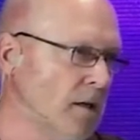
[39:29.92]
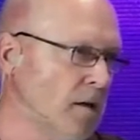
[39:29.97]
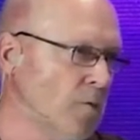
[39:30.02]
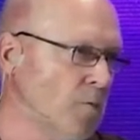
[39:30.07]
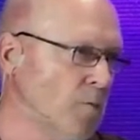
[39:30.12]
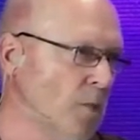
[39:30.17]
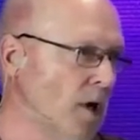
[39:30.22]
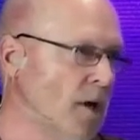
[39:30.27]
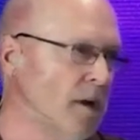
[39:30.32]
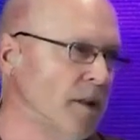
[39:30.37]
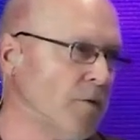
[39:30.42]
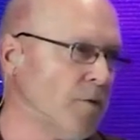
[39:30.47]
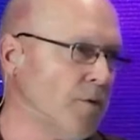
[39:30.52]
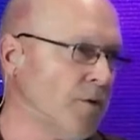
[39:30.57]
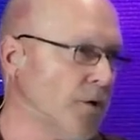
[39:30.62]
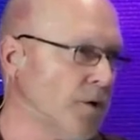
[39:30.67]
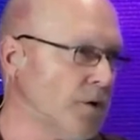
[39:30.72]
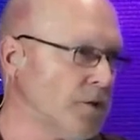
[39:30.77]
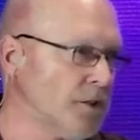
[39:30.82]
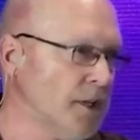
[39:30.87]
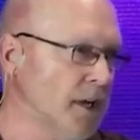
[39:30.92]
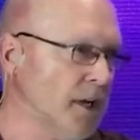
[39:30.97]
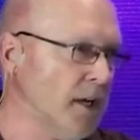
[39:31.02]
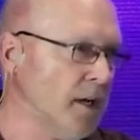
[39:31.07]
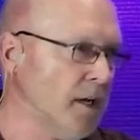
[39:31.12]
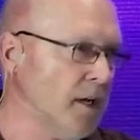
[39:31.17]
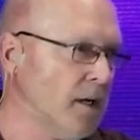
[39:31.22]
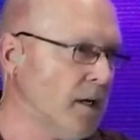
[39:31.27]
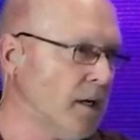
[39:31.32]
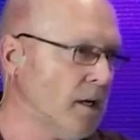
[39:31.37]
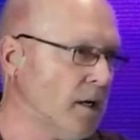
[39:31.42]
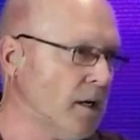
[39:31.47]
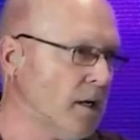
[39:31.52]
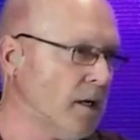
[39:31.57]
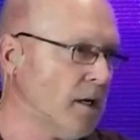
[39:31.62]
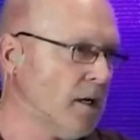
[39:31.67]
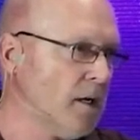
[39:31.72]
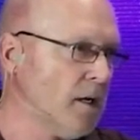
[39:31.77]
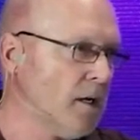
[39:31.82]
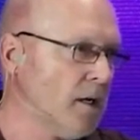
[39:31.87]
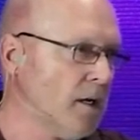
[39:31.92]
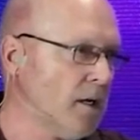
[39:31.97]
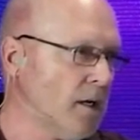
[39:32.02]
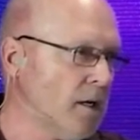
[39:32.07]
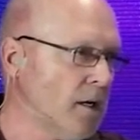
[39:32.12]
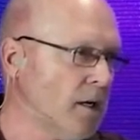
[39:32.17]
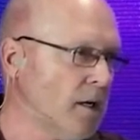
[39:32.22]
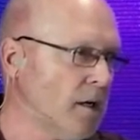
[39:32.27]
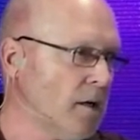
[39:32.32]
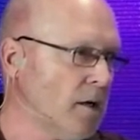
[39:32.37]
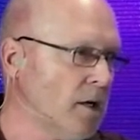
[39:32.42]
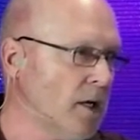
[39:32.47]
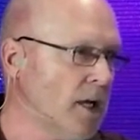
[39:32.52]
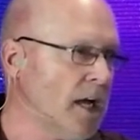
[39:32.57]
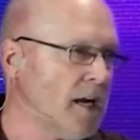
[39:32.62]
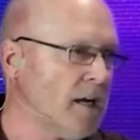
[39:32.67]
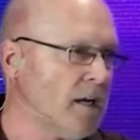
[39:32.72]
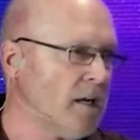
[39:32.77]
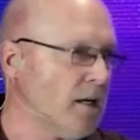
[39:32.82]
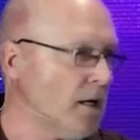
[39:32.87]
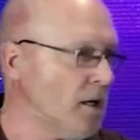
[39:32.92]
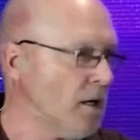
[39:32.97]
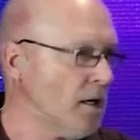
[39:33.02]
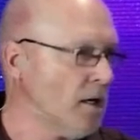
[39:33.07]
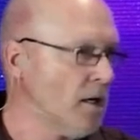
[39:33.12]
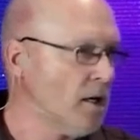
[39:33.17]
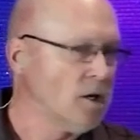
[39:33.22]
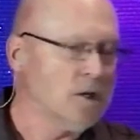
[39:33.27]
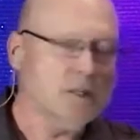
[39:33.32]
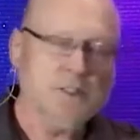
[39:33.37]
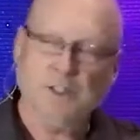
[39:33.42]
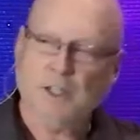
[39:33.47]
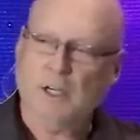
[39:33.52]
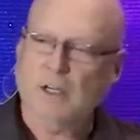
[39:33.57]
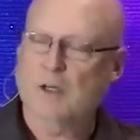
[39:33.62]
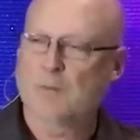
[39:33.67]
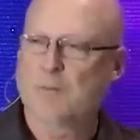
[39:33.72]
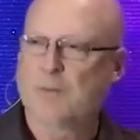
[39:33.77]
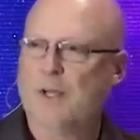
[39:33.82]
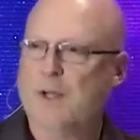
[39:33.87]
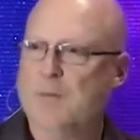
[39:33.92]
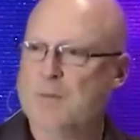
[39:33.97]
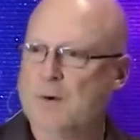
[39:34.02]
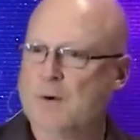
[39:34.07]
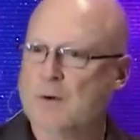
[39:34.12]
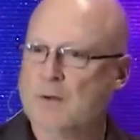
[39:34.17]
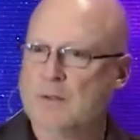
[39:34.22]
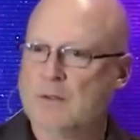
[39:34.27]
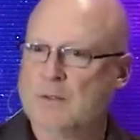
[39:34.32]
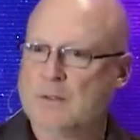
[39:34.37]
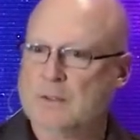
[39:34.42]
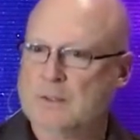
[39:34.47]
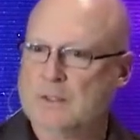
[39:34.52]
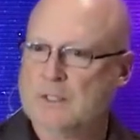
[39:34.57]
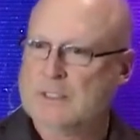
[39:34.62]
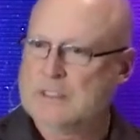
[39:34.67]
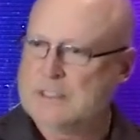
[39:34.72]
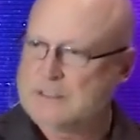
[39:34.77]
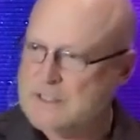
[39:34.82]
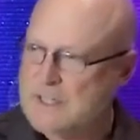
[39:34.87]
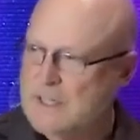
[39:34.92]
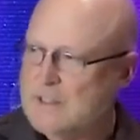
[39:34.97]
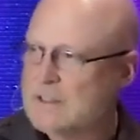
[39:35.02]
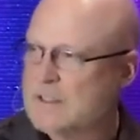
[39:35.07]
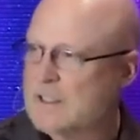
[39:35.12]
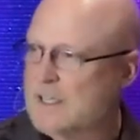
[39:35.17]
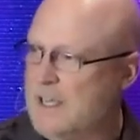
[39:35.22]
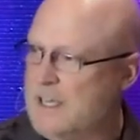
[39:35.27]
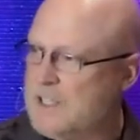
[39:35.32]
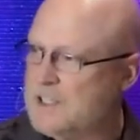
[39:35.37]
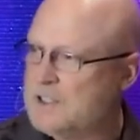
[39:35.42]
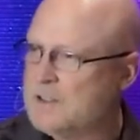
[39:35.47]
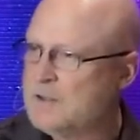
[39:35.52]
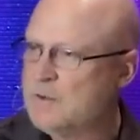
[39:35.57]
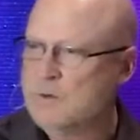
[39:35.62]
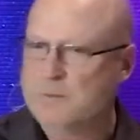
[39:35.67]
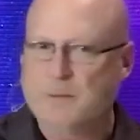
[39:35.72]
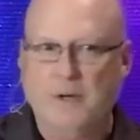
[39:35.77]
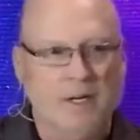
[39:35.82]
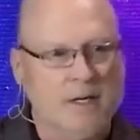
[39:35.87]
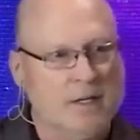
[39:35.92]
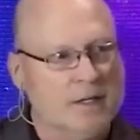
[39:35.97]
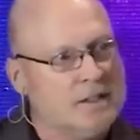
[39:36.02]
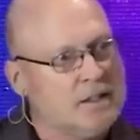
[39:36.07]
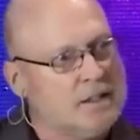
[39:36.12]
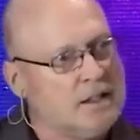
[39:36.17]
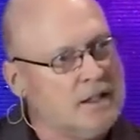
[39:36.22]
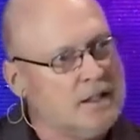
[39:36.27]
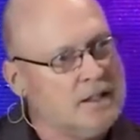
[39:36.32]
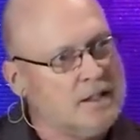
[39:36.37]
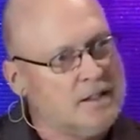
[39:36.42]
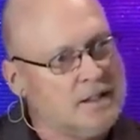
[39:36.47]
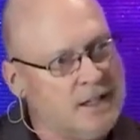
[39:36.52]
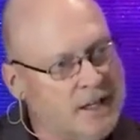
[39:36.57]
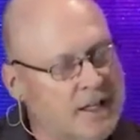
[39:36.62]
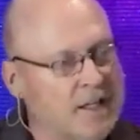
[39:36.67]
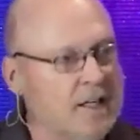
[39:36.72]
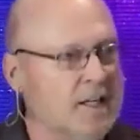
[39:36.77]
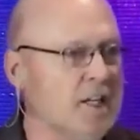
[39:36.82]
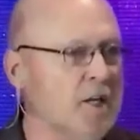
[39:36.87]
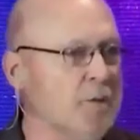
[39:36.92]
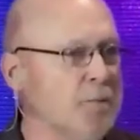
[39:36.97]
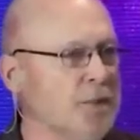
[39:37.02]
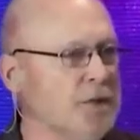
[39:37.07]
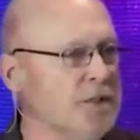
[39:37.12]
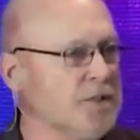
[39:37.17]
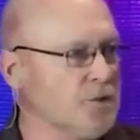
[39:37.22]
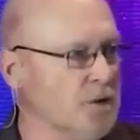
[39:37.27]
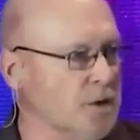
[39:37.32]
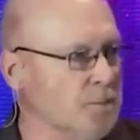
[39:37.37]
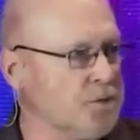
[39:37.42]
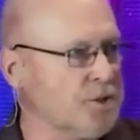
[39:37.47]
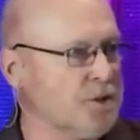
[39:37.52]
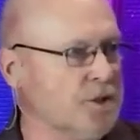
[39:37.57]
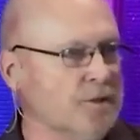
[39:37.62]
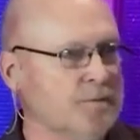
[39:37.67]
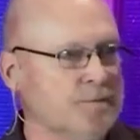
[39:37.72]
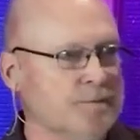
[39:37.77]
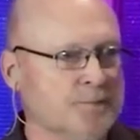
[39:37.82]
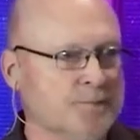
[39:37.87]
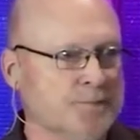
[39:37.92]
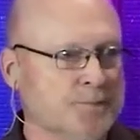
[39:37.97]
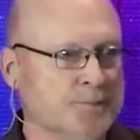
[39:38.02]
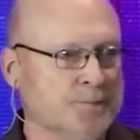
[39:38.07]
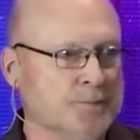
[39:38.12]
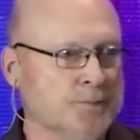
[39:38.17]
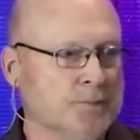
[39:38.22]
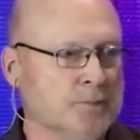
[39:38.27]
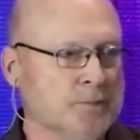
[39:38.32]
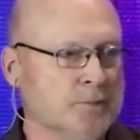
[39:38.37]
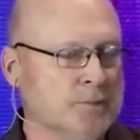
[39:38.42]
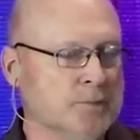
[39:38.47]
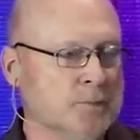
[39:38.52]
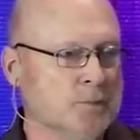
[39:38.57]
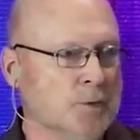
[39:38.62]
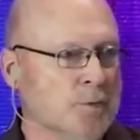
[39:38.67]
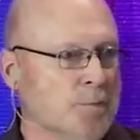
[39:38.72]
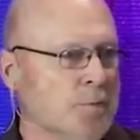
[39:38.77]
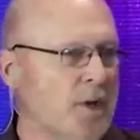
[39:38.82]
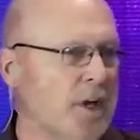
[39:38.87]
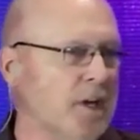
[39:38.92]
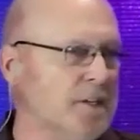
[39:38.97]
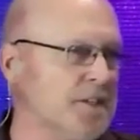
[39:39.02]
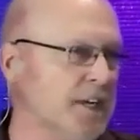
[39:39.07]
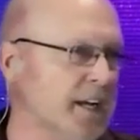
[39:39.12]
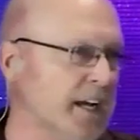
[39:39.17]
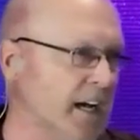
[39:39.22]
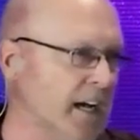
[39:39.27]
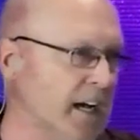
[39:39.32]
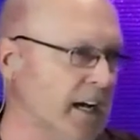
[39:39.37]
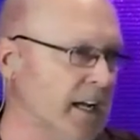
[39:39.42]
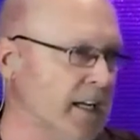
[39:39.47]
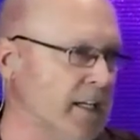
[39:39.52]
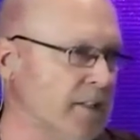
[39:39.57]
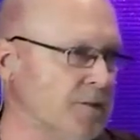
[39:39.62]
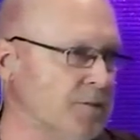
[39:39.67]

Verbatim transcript: Monday through Thursday, you got a, a good chunk of people in this congregation who have been digging deep in Scripture with me as a guide.